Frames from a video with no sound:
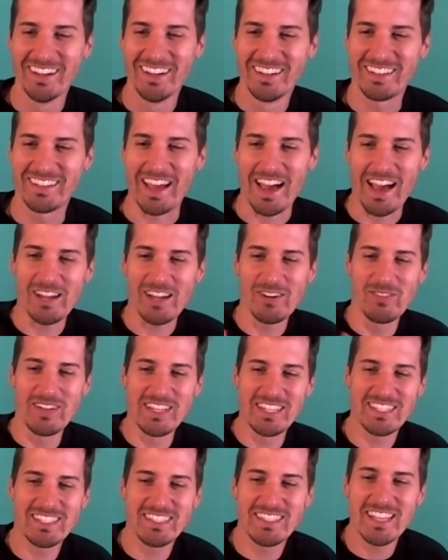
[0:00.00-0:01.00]
Now, how do we
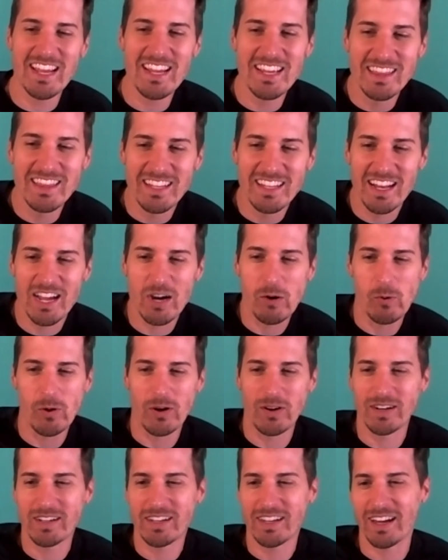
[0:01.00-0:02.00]
stay in the
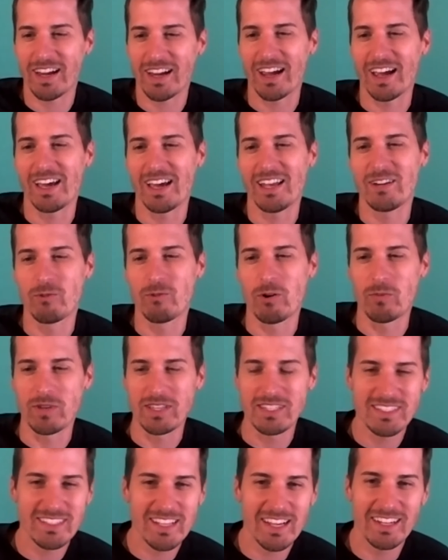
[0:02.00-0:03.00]
network? And when we
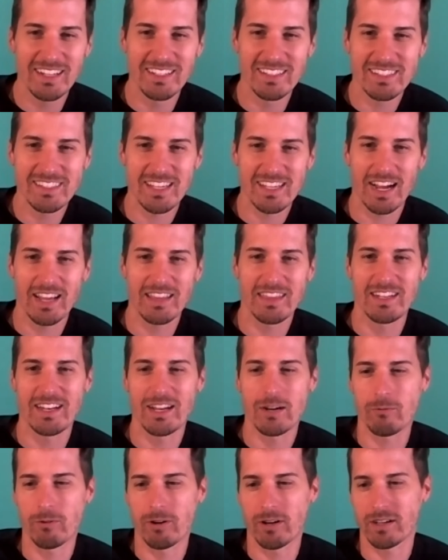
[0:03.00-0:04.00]
stay inside the
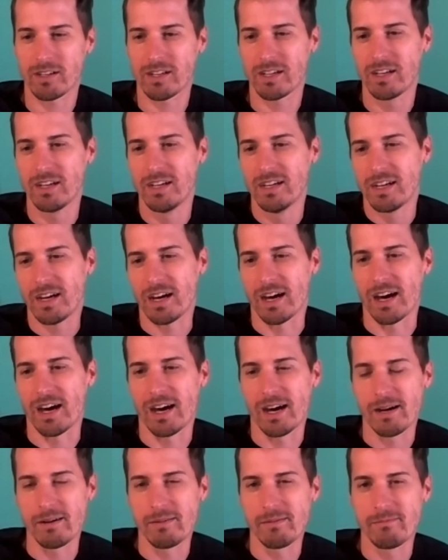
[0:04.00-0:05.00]
network,
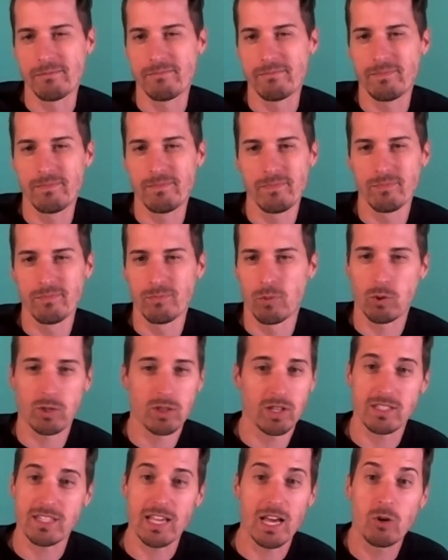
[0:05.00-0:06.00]
more or
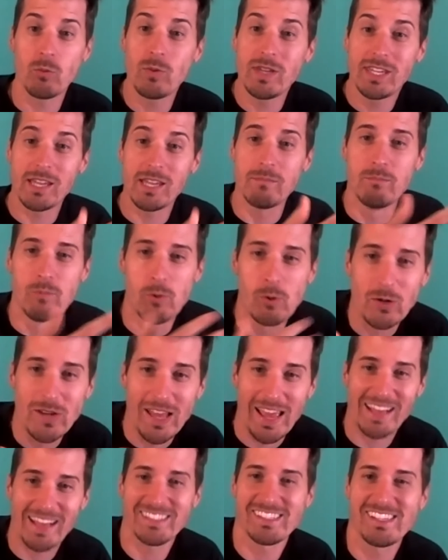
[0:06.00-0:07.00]
less, how do we get more
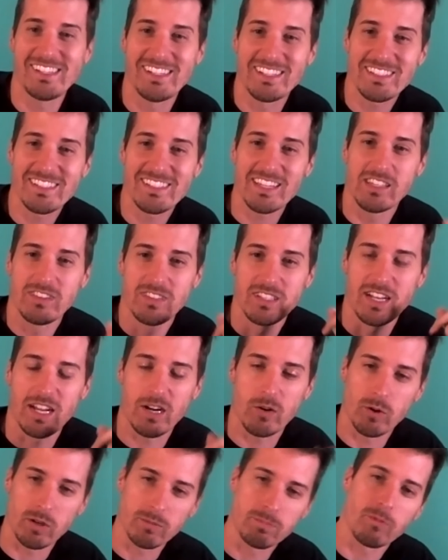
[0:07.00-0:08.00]
nastiness in the
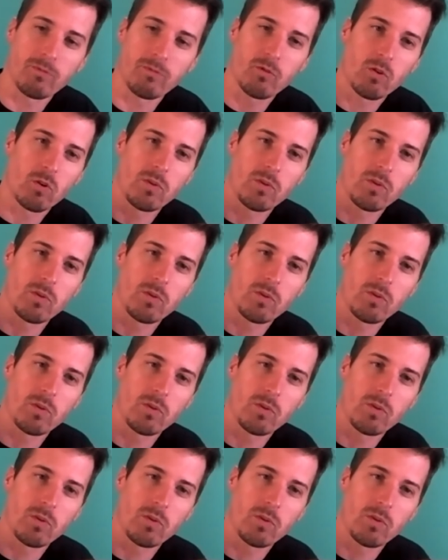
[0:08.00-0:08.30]
network before